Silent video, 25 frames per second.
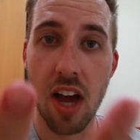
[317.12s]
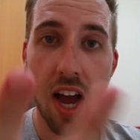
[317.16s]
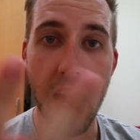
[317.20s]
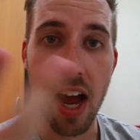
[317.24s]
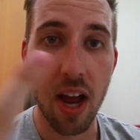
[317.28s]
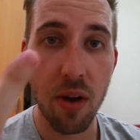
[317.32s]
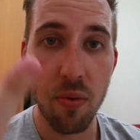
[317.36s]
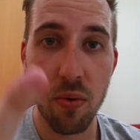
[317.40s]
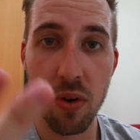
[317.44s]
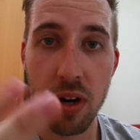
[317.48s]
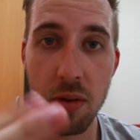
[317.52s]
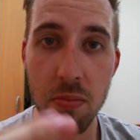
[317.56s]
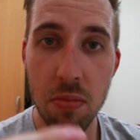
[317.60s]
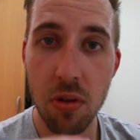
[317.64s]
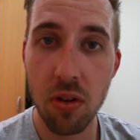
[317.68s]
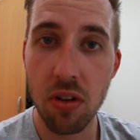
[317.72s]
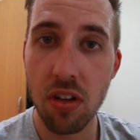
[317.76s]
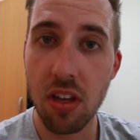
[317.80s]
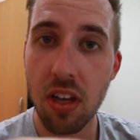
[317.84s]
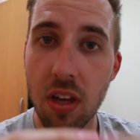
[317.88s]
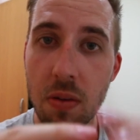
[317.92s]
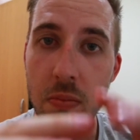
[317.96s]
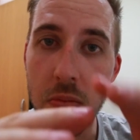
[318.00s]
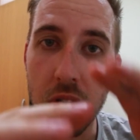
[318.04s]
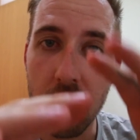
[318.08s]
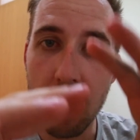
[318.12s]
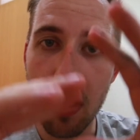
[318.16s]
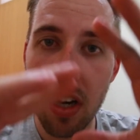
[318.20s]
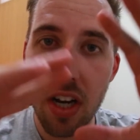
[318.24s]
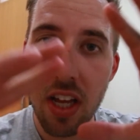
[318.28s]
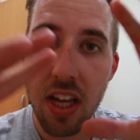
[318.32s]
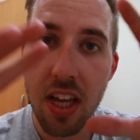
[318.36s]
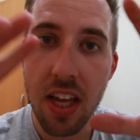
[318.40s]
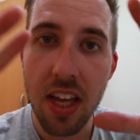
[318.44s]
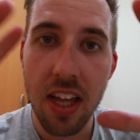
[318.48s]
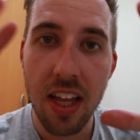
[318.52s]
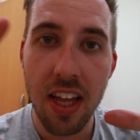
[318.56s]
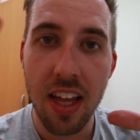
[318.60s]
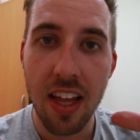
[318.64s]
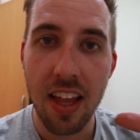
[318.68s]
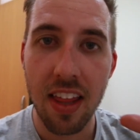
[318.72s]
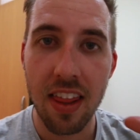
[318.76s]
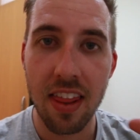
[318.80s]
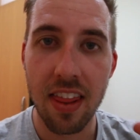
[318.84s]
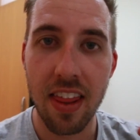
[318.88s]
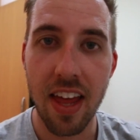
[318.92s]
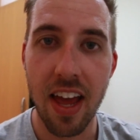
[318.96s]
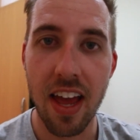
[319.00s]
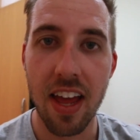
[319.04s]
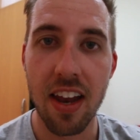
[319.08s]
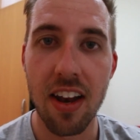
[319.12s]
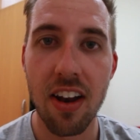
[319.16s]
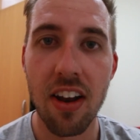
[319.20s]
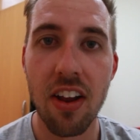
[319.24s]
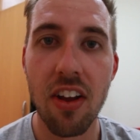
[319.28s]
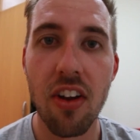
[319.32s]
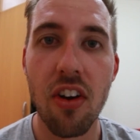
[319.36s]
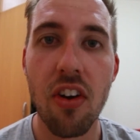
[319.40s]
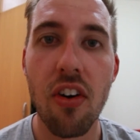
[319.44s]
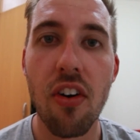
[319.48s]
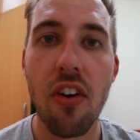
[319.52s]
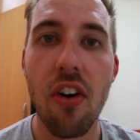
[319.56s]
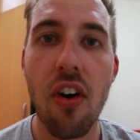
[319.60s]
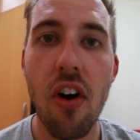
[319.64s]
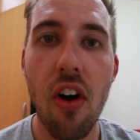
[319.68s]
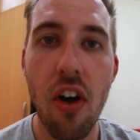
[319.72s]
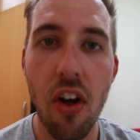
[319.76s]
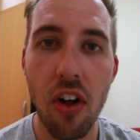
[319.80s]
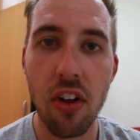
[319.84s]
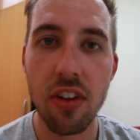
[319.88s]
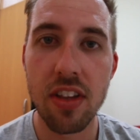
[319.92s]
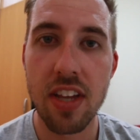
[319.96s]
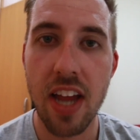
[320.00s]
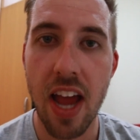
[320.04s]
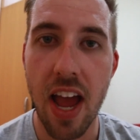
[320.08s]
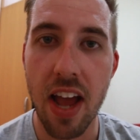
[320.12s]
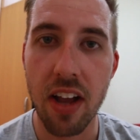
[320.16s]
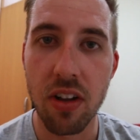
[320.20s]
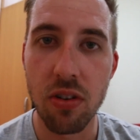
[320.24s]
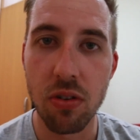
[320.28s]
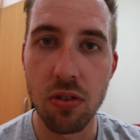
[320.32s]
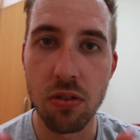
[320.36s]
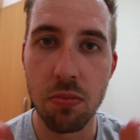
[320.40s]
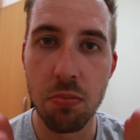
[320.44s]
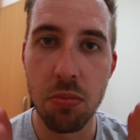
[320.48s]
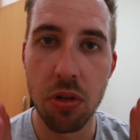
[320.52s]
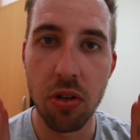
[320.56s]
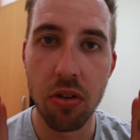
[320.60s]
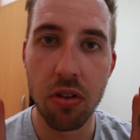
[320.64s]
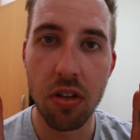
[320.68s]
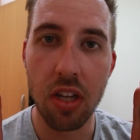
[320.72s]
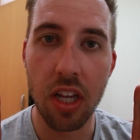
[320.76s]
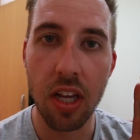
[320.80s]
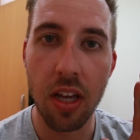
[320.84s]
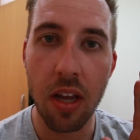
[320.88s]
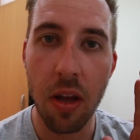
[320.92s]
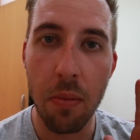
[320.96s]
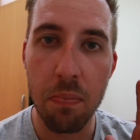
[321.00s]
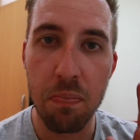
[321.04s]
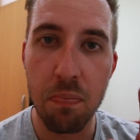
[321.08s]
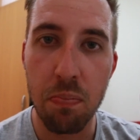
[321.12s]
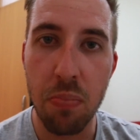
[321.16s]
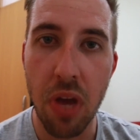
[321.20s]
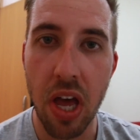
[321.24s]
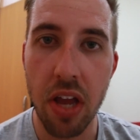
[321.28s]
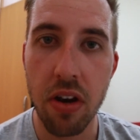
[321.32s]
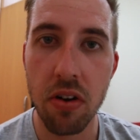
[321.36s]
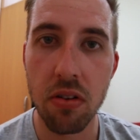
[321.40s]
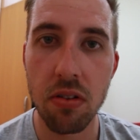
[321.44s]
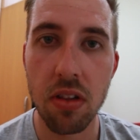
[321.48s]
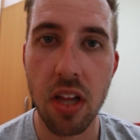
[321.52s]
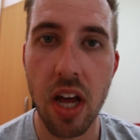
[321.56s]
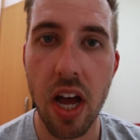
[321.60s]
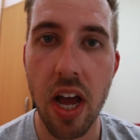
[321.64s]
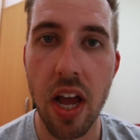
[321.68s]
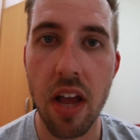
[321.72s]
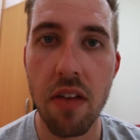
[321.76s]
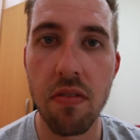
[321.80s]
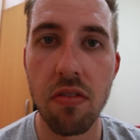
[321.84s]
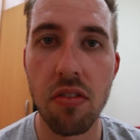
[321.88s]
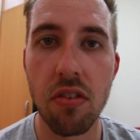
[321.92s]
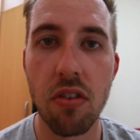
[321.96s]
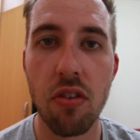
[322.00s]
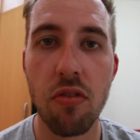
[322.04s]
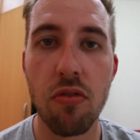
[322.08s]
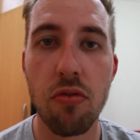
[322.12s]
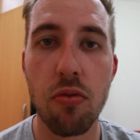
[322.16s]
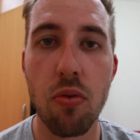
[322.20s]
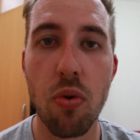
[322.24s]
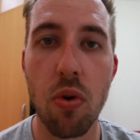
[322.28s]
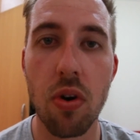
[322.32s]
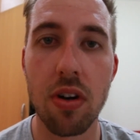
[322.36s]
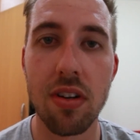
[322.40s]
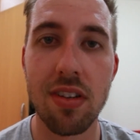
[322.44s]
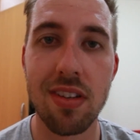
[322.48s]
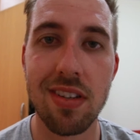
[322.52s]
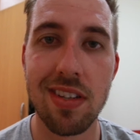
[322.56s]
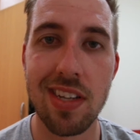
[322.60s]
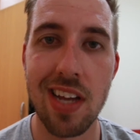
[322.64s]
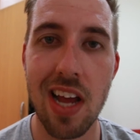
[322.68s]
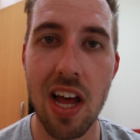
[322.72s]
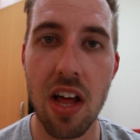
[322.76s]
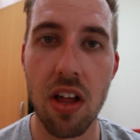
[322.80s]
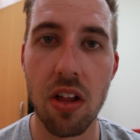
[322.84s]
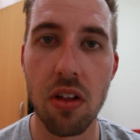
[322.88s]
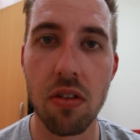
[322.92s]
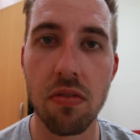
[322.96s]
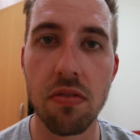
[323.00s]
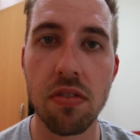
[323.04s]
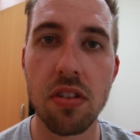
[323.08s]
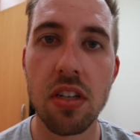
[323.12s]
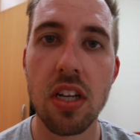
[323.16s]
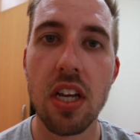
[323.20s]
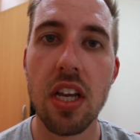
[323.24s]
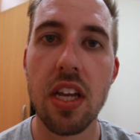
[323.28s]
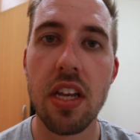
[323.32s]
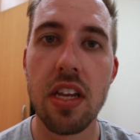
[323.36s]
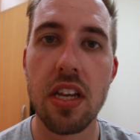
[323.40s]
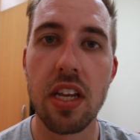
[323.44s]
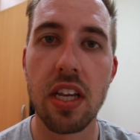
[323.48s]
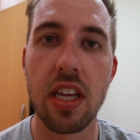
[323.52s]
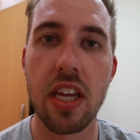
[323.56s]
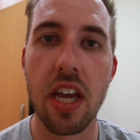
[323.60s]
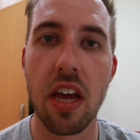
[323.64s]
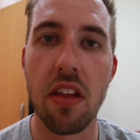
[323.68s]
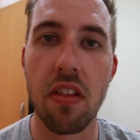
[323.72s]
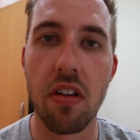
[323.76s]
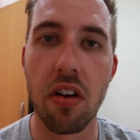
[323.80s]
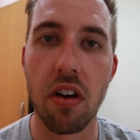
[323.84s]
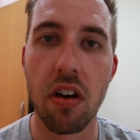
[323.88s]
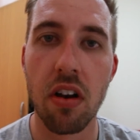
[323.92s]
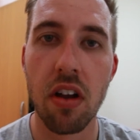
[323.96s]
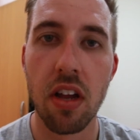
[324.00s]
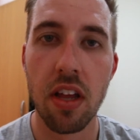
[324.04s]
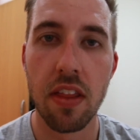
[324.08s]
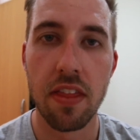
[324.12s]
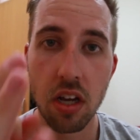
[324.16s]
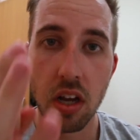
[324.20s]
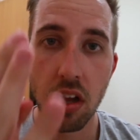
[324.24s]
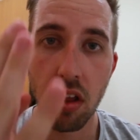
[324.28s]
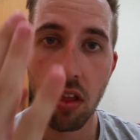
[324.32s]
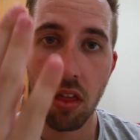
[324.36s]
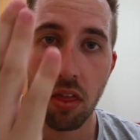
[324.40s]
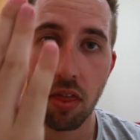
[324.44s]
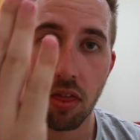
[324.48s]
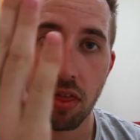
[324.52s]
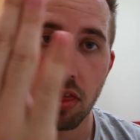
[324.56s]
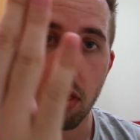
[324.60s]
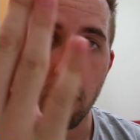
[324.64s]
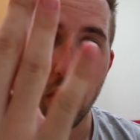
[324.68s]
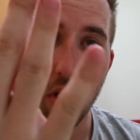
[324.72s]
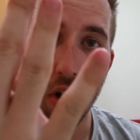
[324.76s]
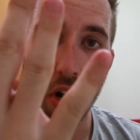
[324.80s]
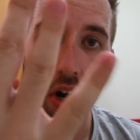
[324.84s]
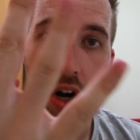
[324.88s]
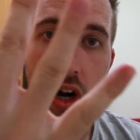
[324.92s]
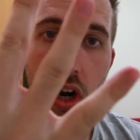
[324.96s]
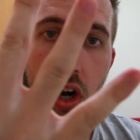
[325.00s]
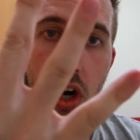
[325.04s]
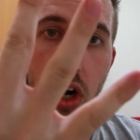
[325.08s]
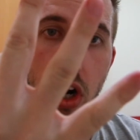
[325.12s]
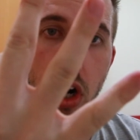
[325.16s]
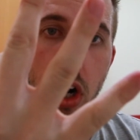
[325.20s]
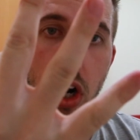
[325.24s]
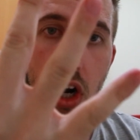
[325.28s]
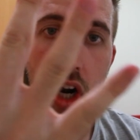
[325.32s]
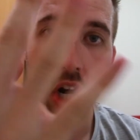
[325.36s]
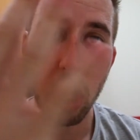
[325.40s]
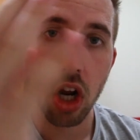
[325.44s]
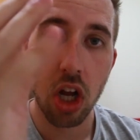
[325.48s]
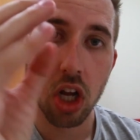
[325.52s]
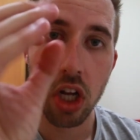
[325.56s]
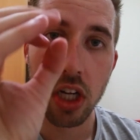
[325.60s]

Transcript: I want to build a community that all tackles building better lives for ourselves together. 30